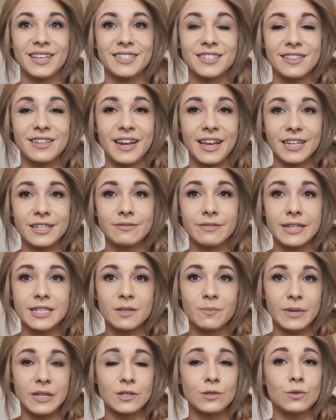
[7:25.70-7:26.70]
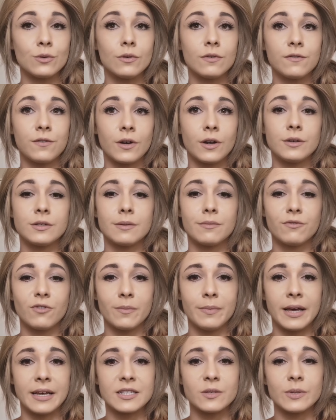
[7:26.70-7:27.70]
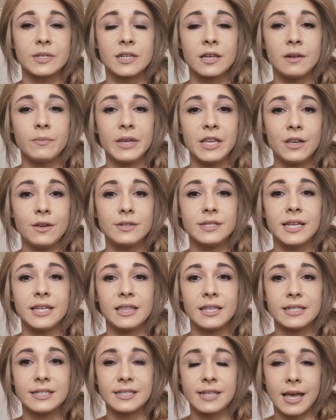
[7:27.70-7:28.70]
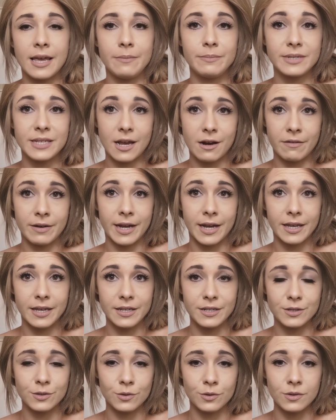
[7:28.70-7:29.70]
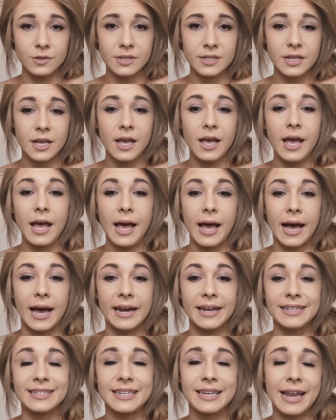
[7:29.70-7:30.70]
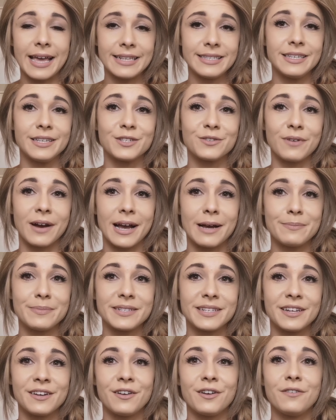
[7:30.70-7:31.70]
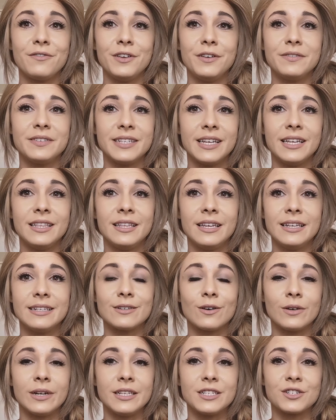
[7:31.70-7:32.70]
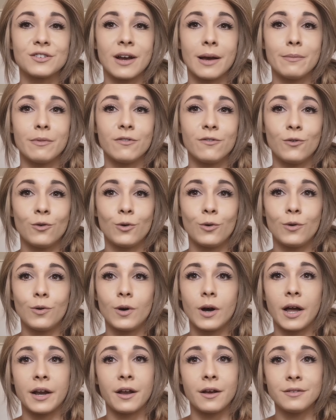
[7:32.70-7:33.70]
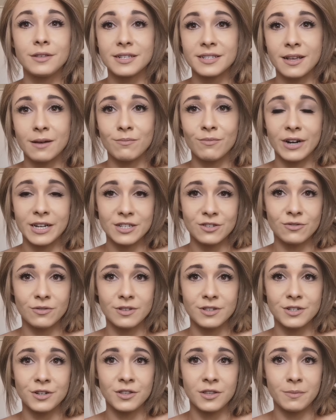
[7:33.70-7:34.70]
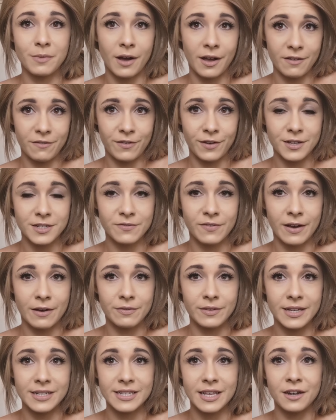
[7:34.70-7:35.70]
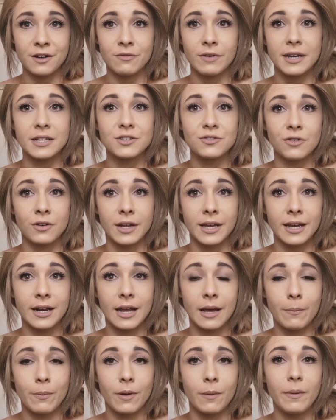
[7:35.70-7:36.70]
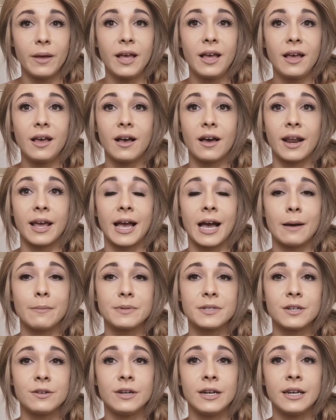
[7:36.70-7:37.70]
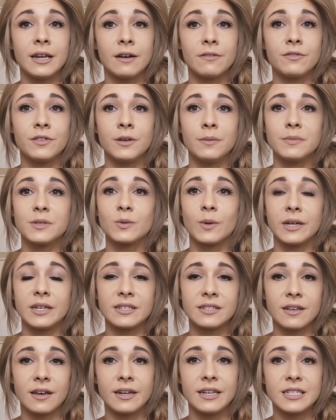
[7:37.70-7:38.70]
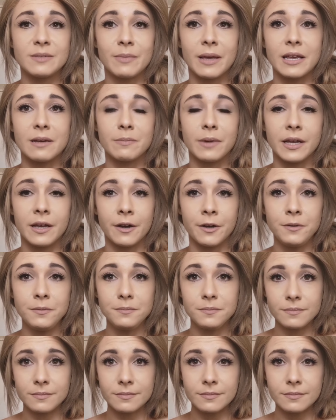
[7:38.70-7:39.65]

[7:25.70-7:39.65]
So the next recipe sort of follows on from that. So it's going to be using the same teriyaki sauce, and it's lettuce wraps. I don't know if you've seen these on Instagram before. I know that some restaurants do them. I first found these in a restaurant in Clapham and I absolutely love them. So I decided to make my own.